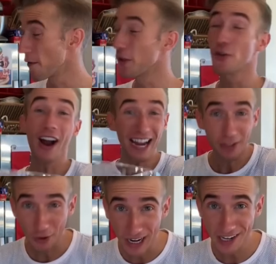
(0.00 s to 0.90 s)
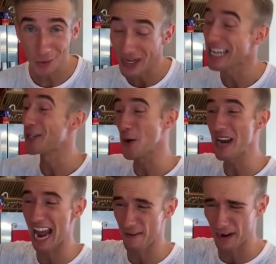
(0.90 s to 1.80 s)
the dry ingredients, we need
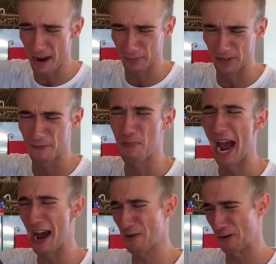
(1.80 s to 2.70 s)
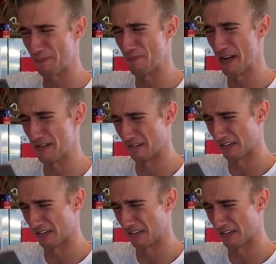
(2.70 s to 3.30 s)
2.5 cups of powdered milk,